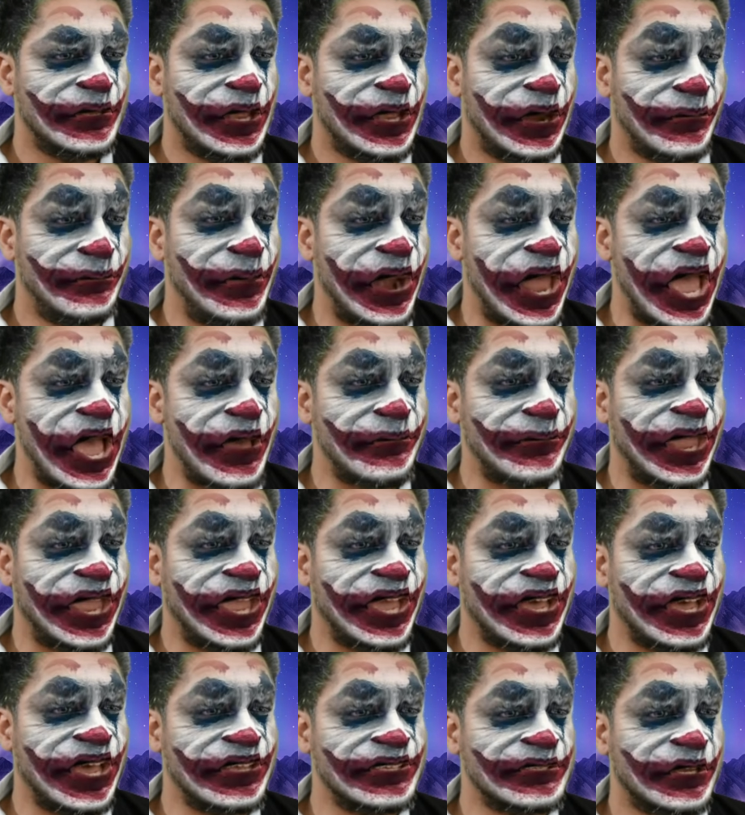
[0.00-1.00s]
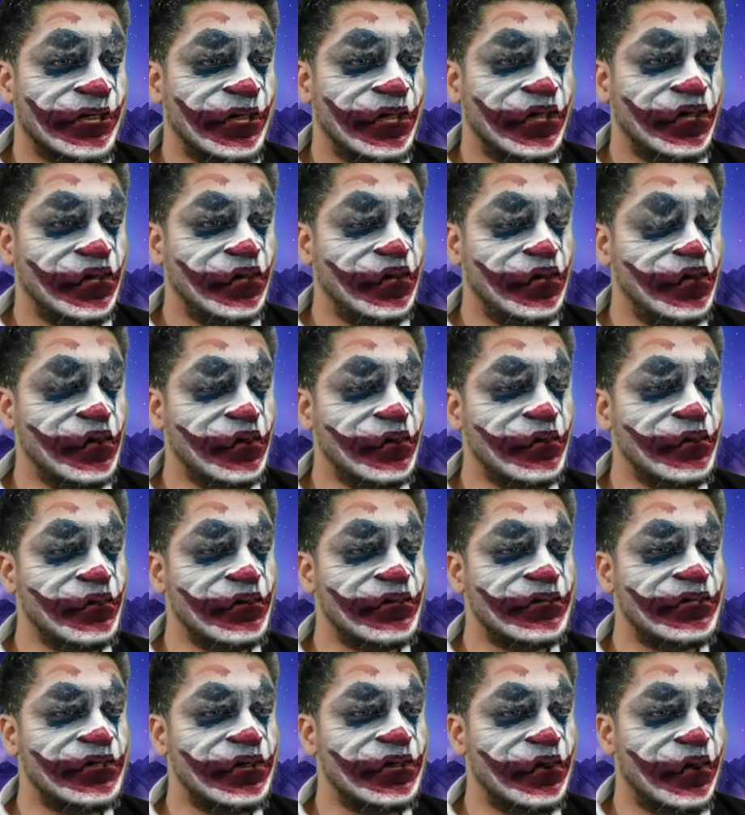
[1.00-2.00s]
Abrams has
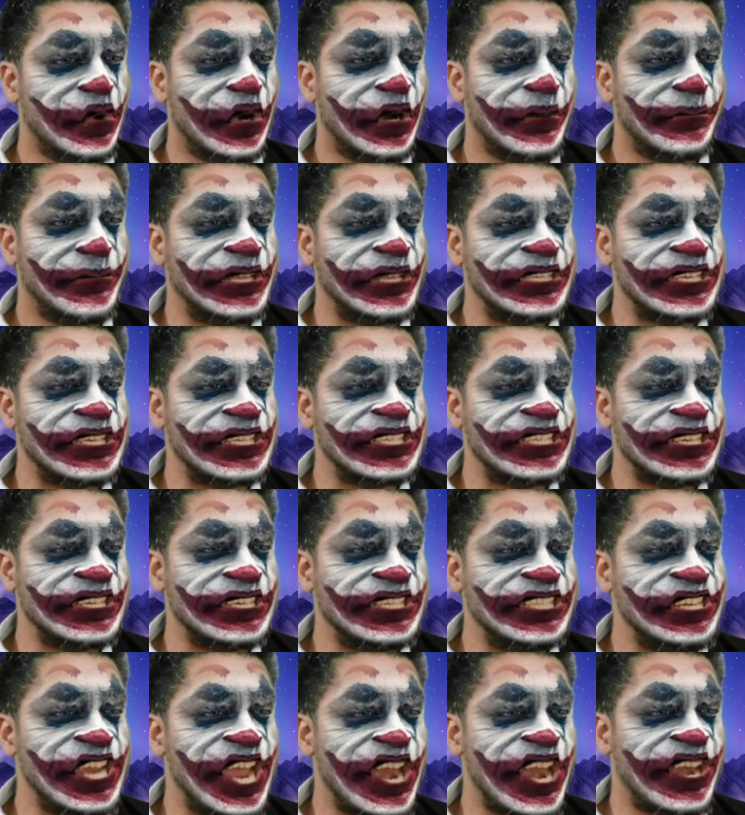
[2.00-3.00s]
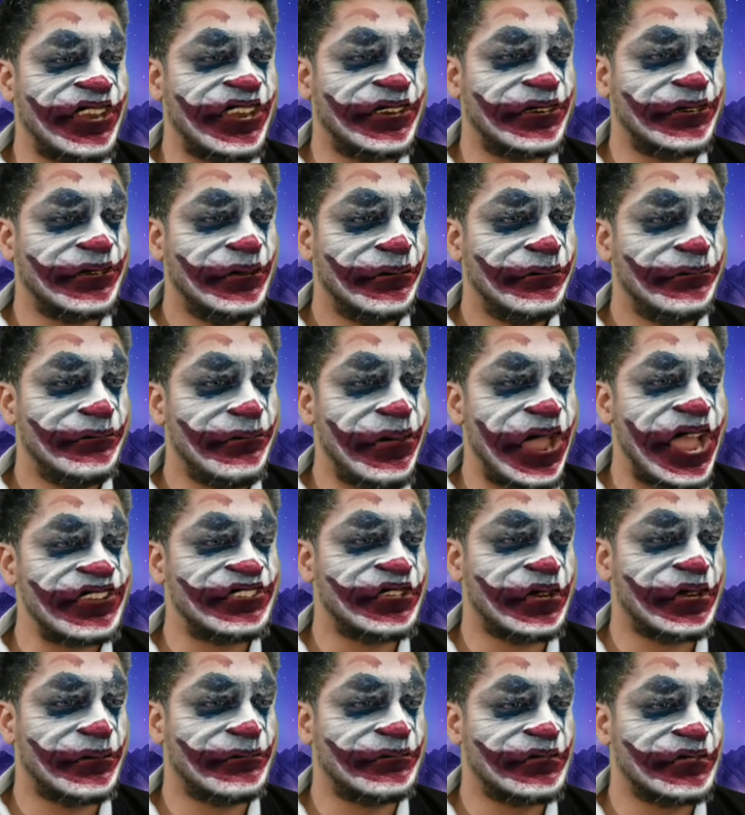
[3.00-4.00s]
used lower-budgeted genre
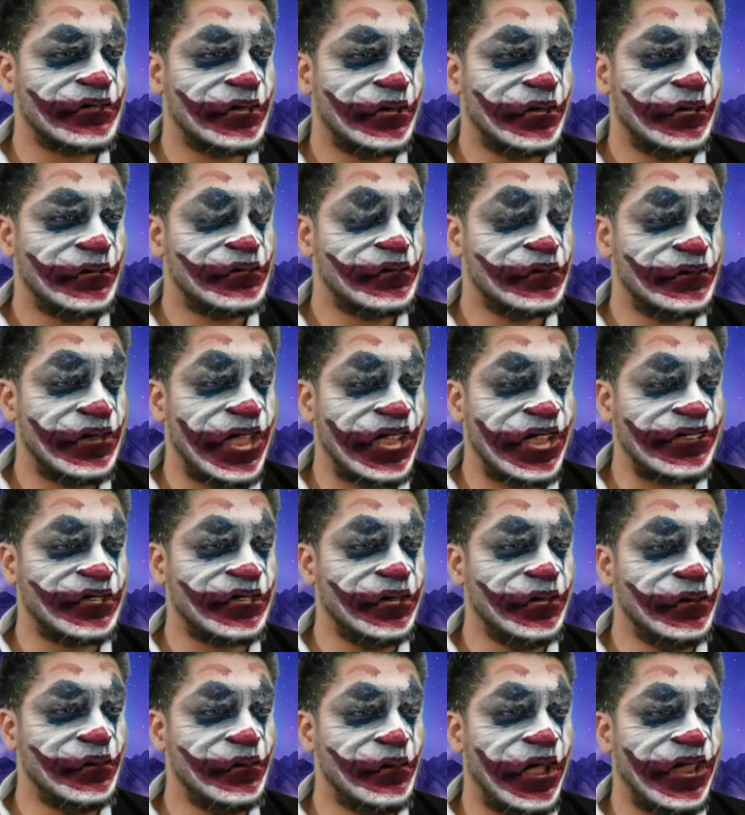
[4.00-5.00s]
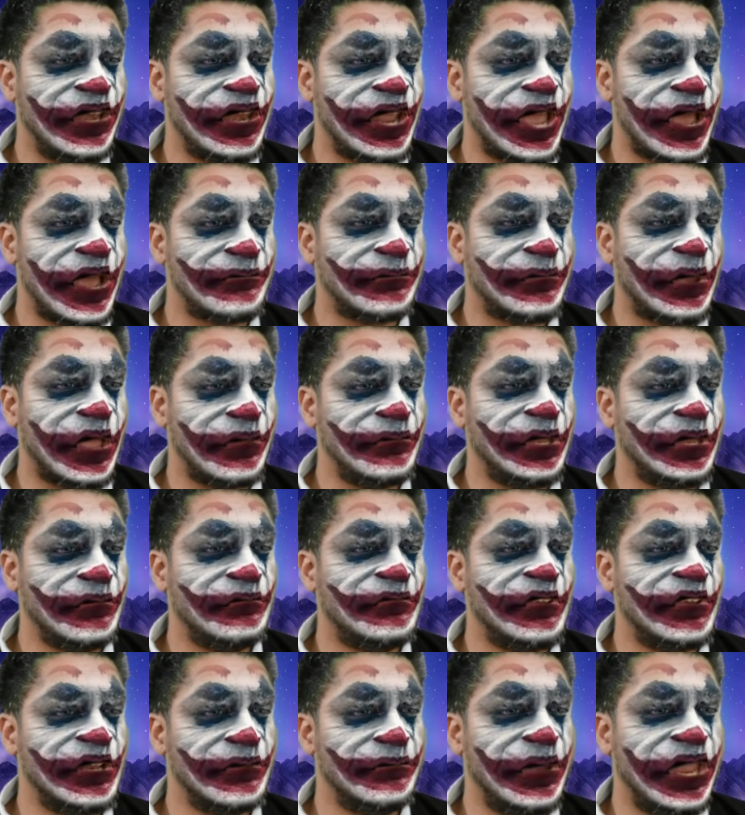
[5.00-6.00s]
mashups to let new and
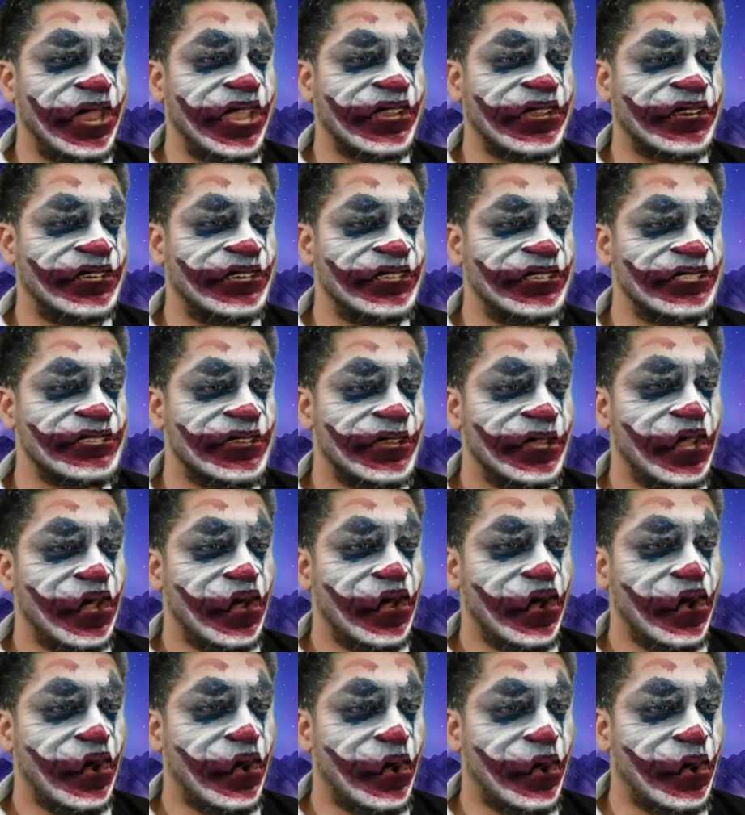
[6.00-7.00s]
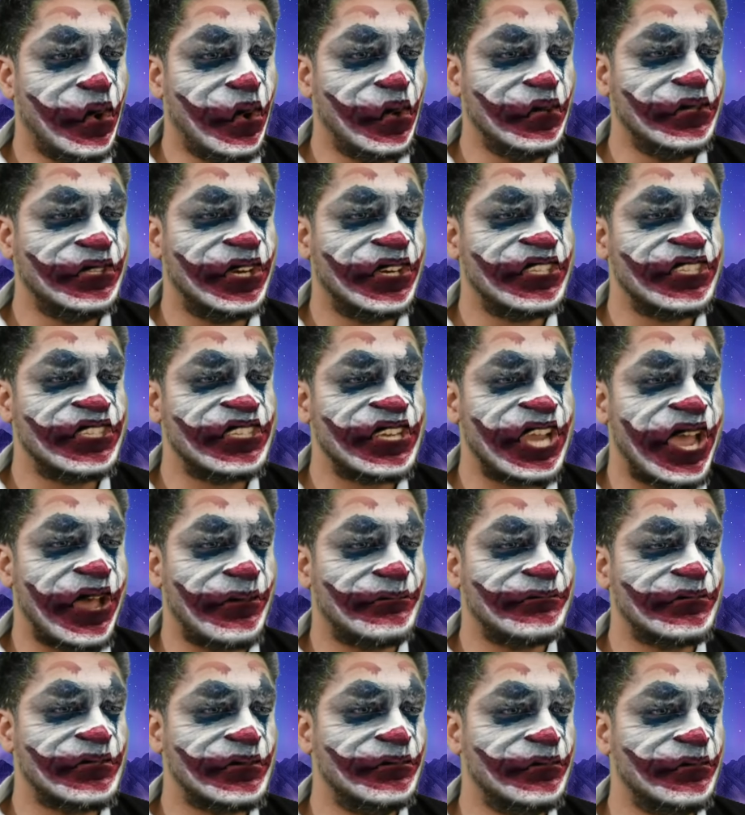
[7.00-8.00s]
upcoming filmmakers hone their
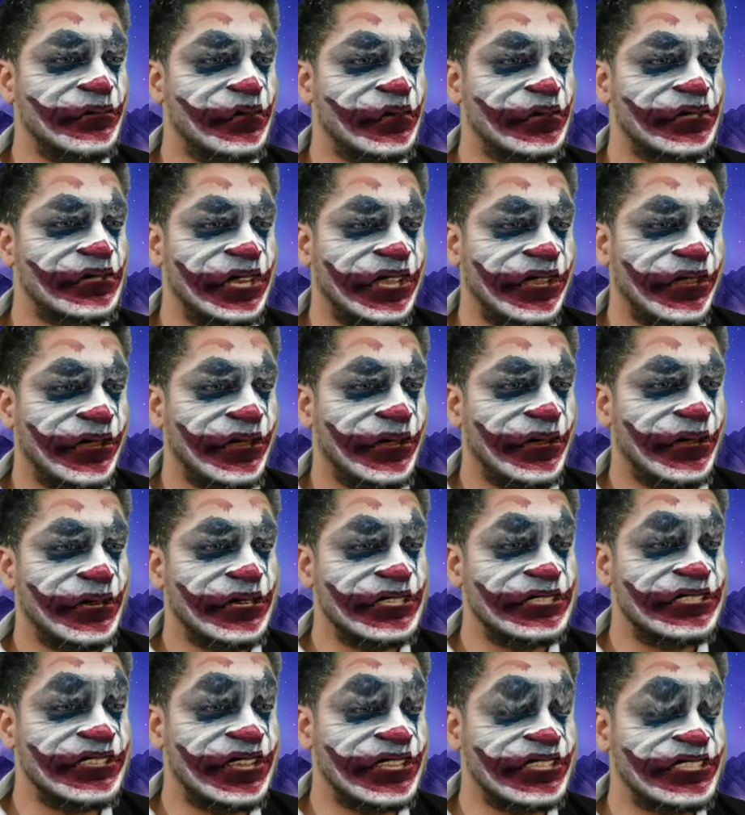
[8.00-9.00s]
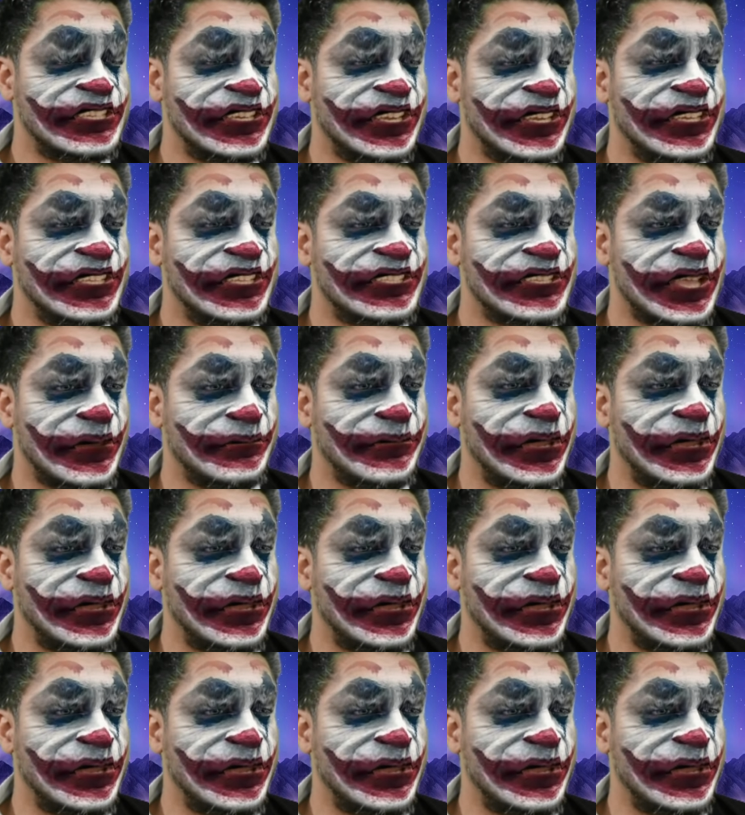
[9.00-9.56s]
chops mostly, resulting in some